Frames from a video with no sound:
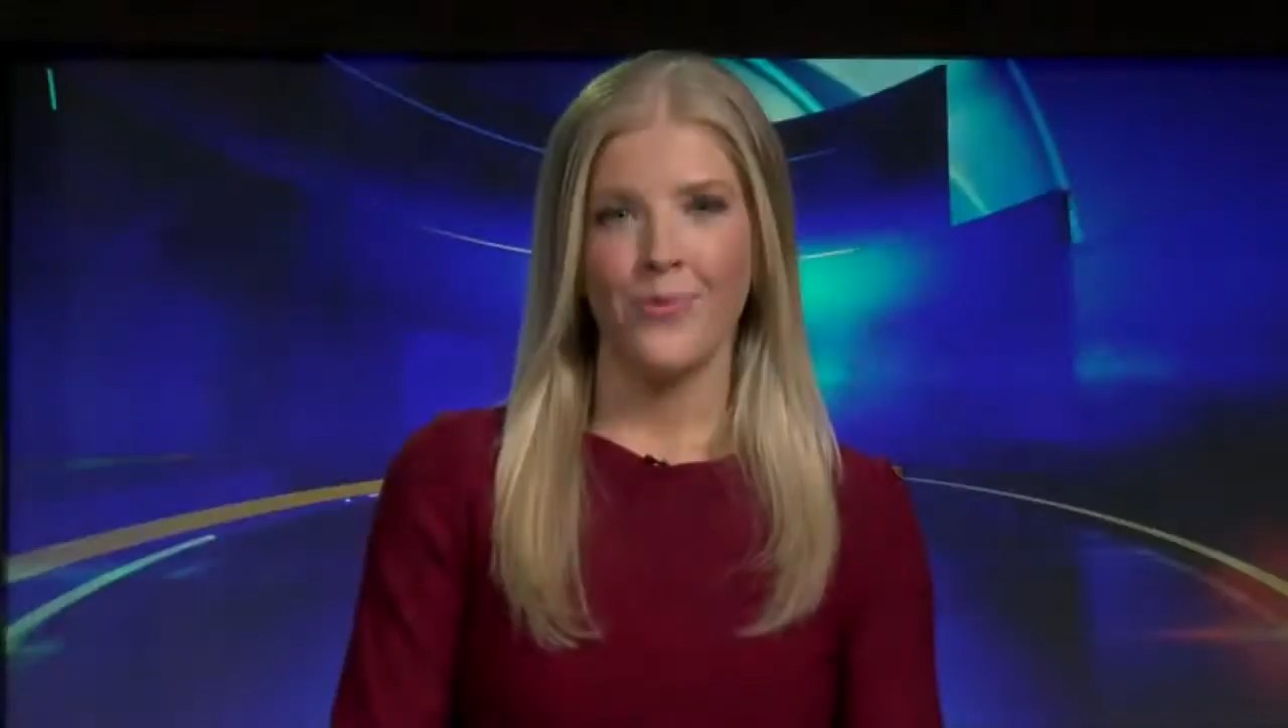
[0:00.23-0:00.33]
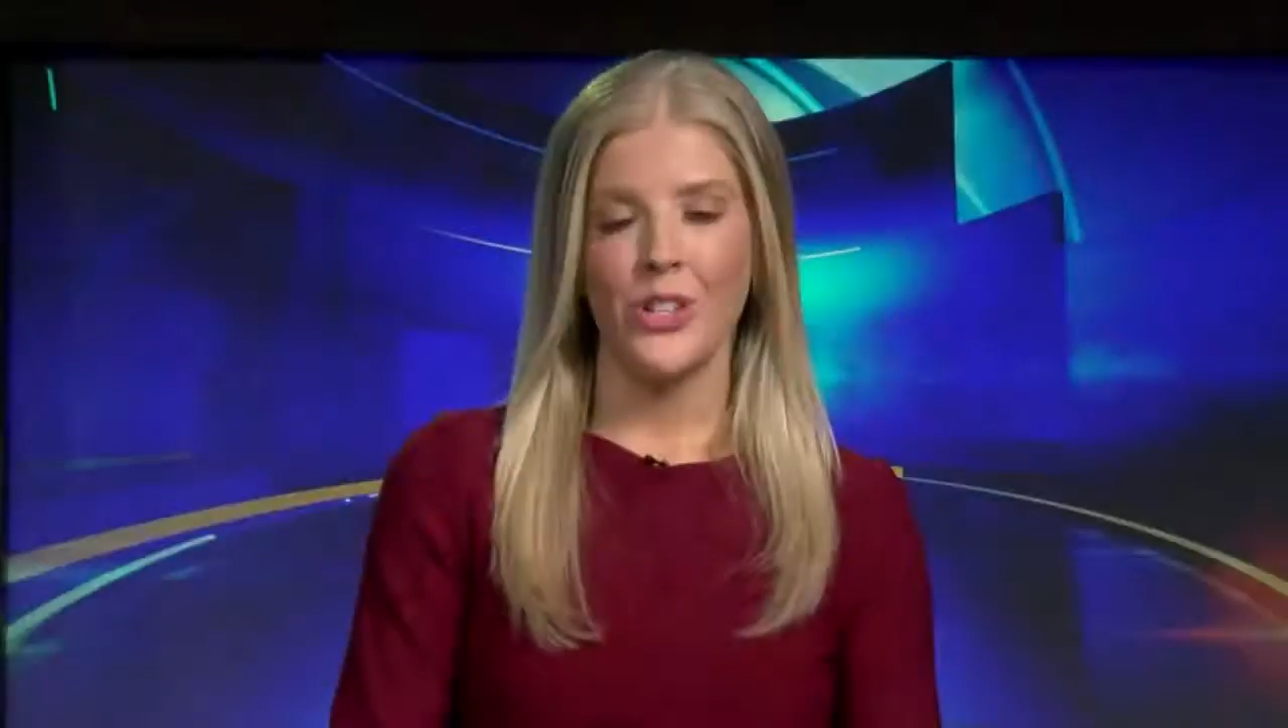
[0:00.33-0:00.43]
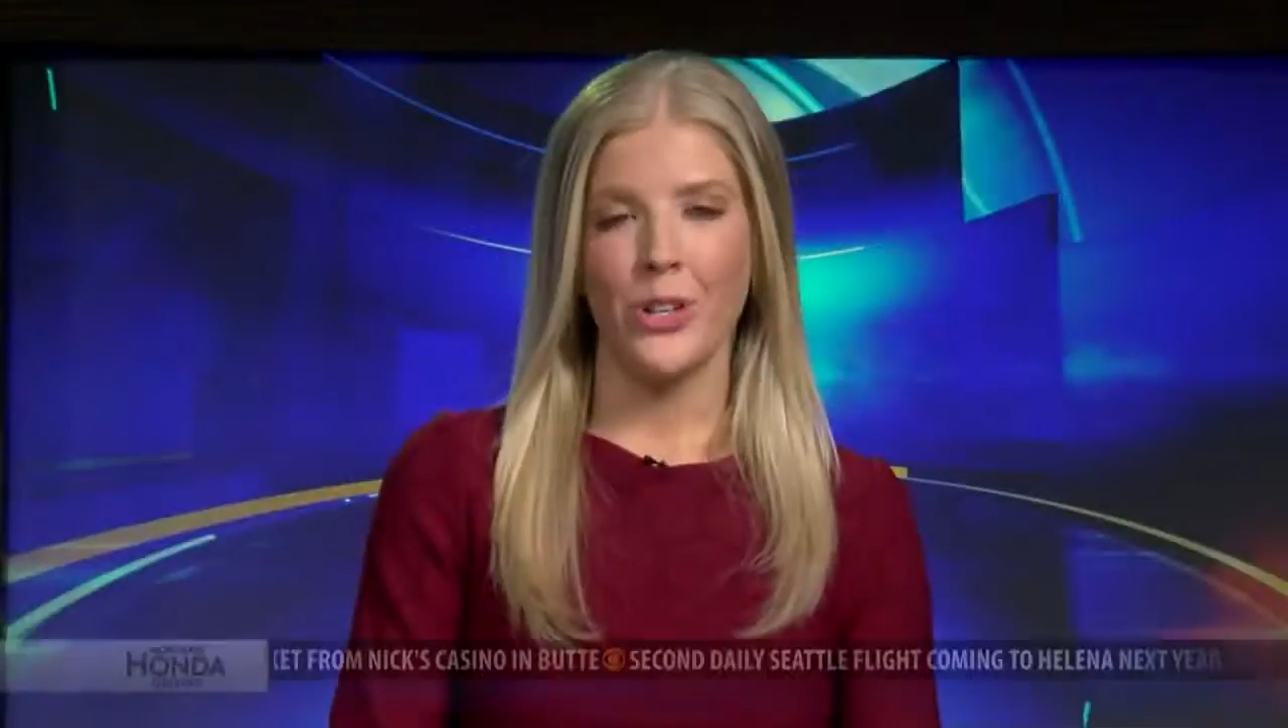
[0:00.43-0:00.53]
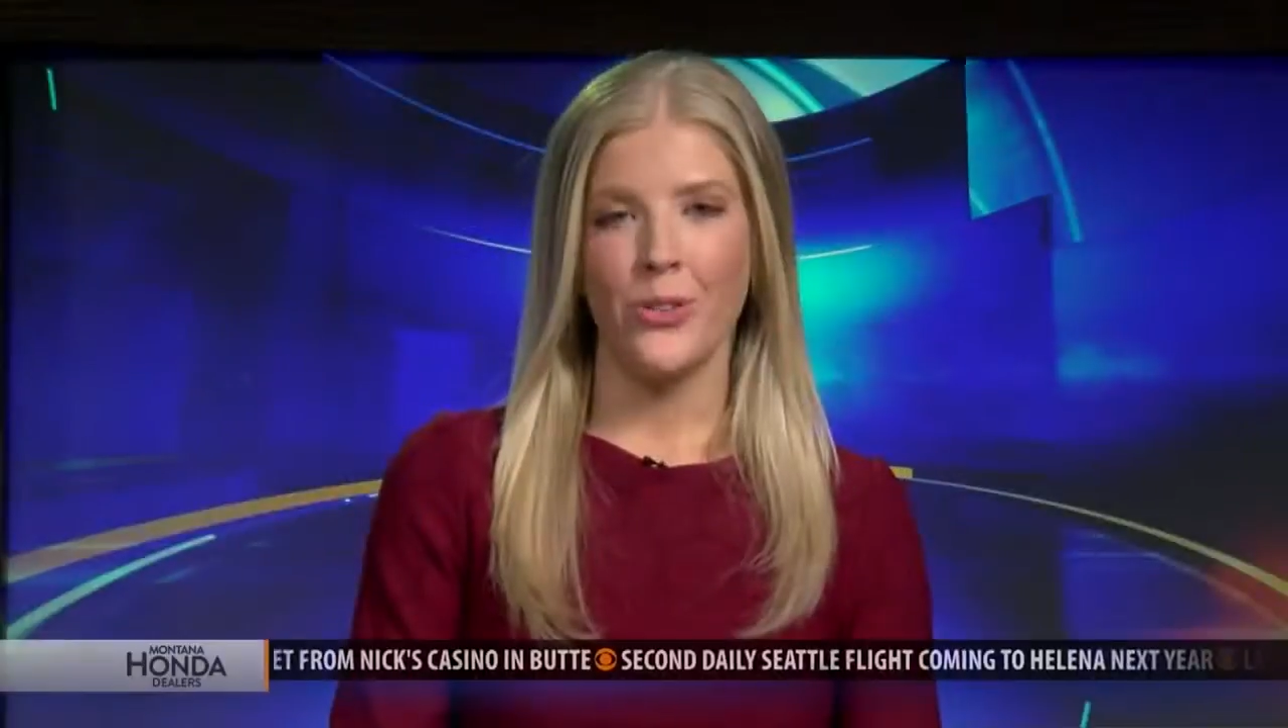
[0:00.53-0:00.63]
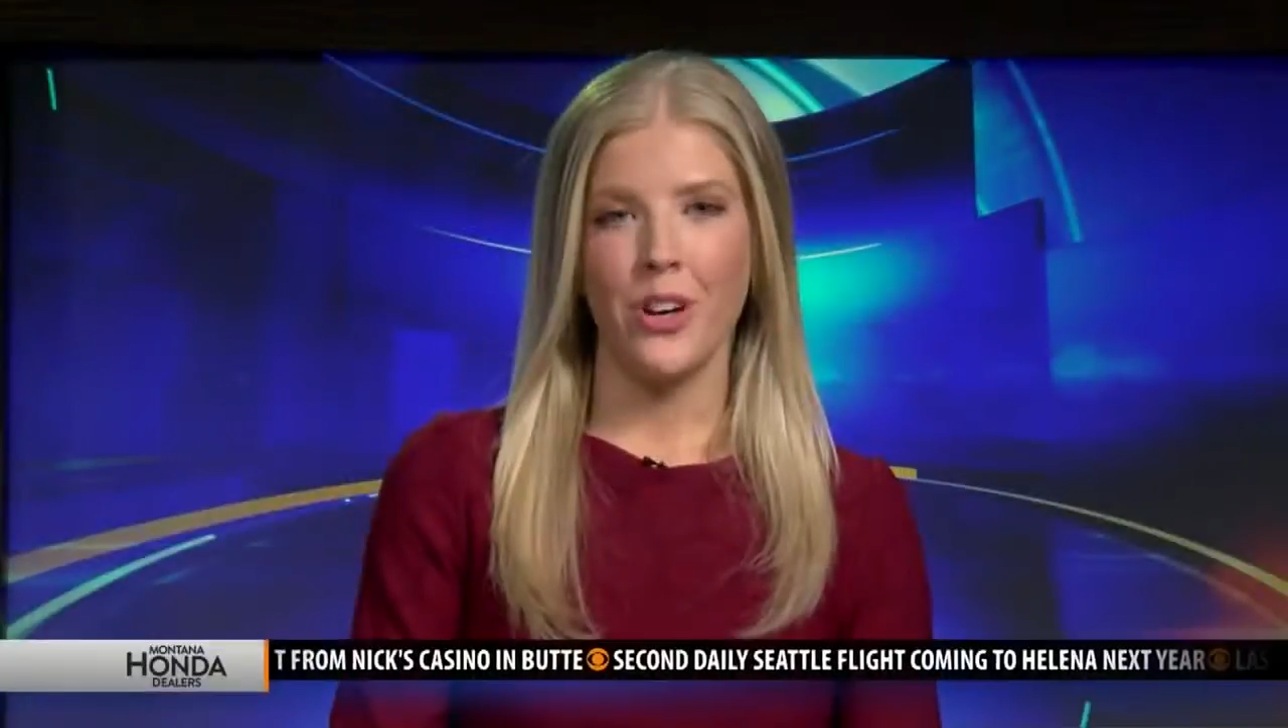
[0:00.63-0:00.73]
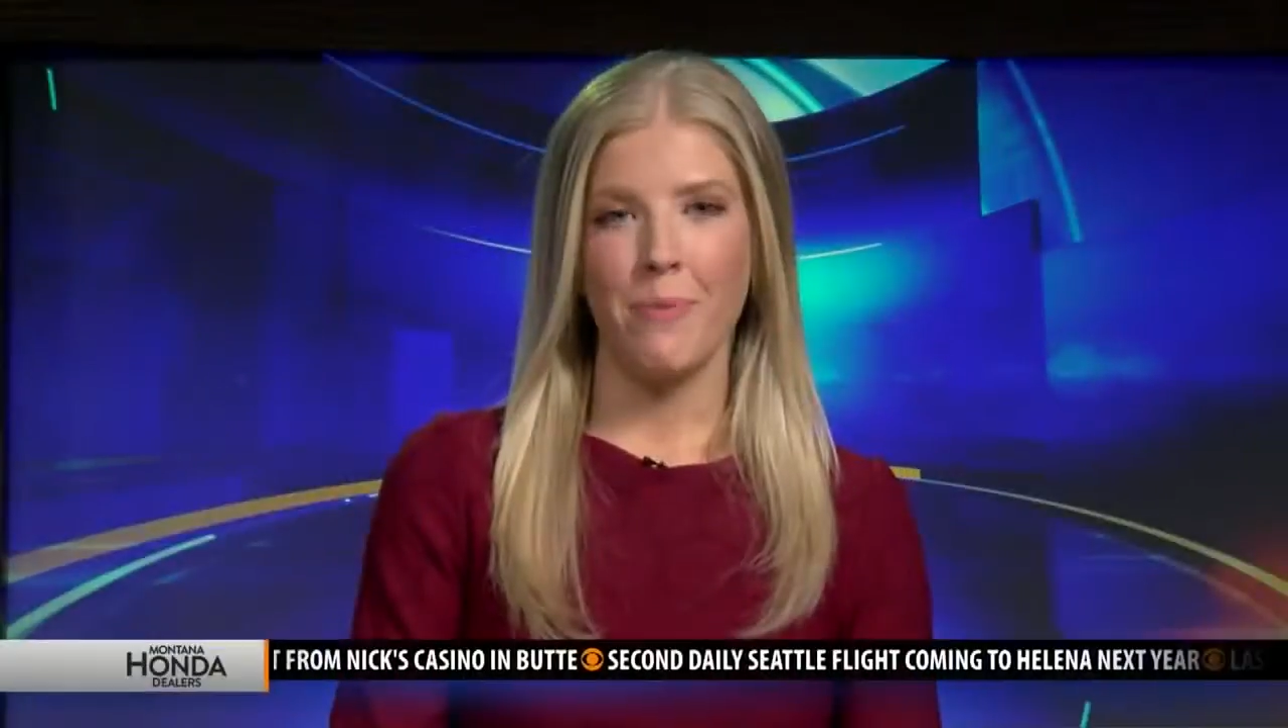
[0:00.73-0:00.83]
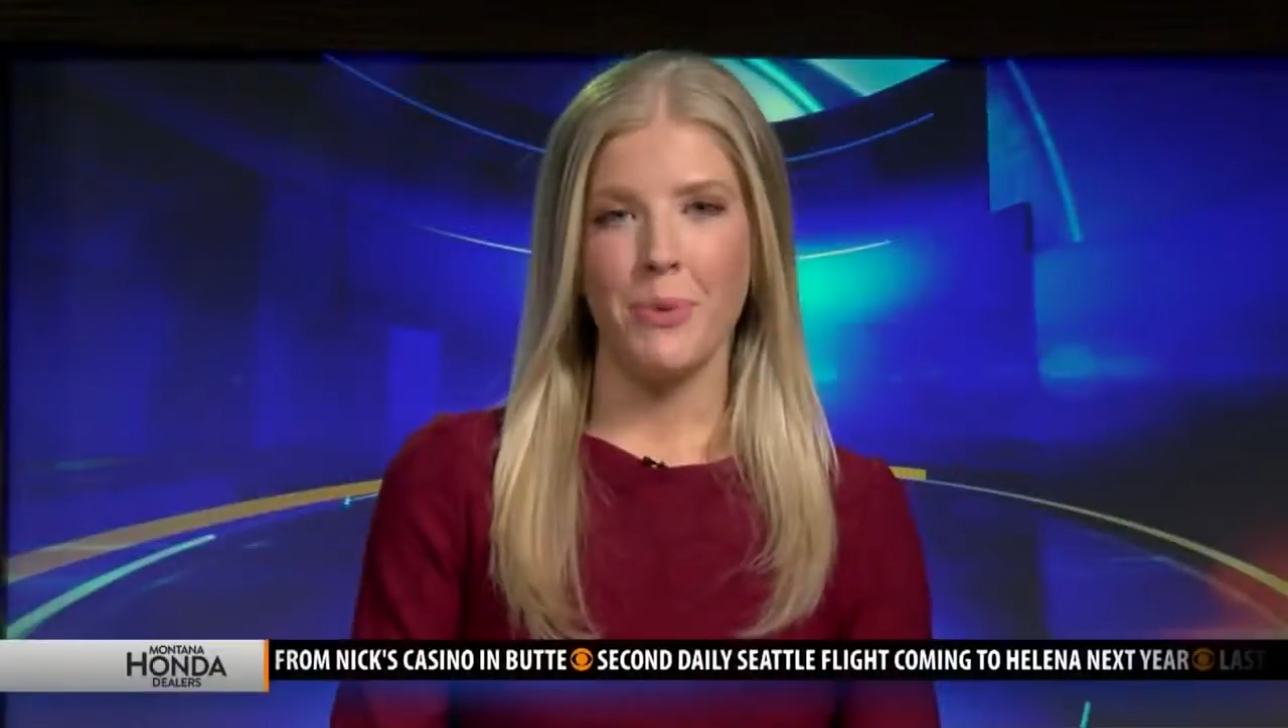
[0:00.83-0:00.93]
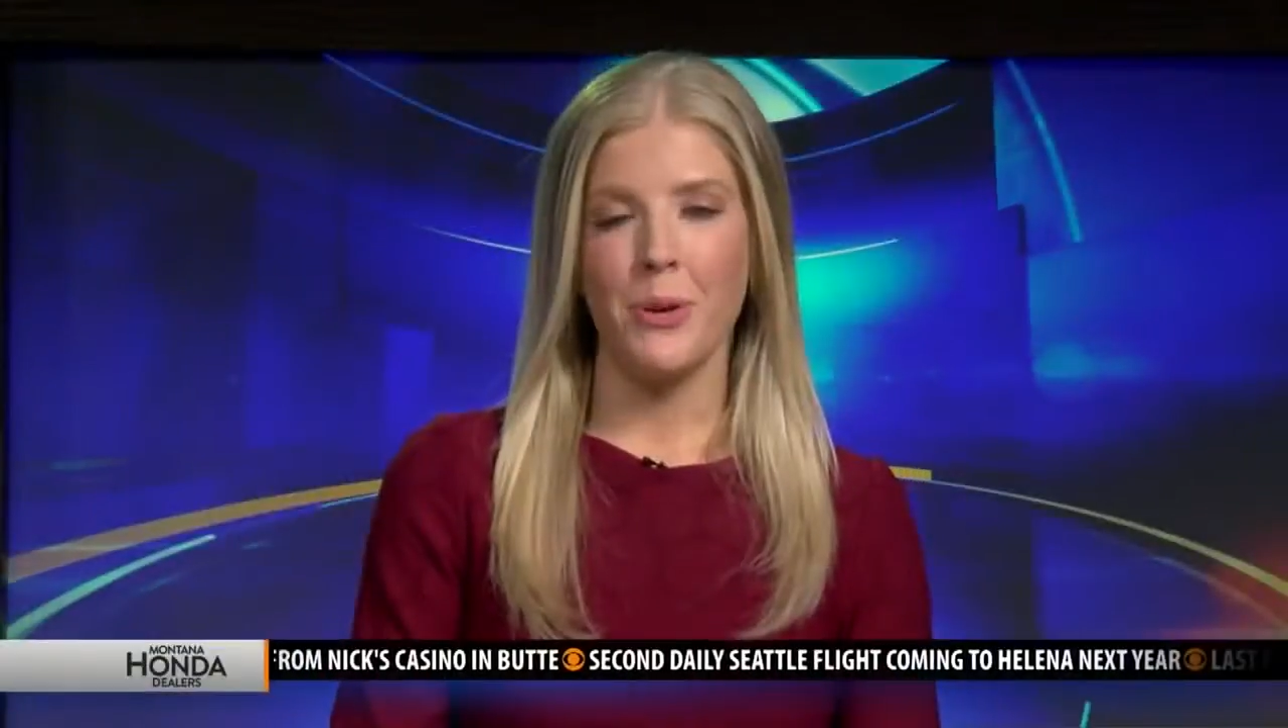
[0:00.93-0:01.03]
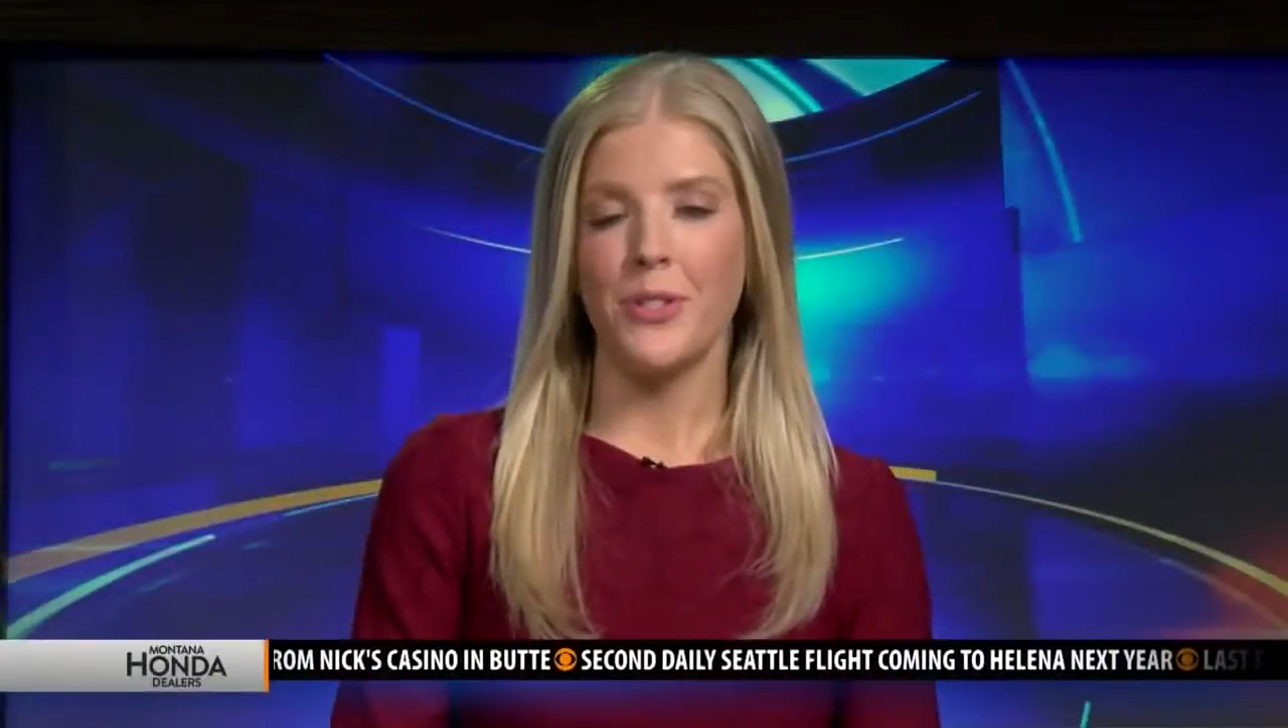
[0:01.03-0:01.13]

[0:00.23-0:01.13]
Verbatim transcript: Children in Butte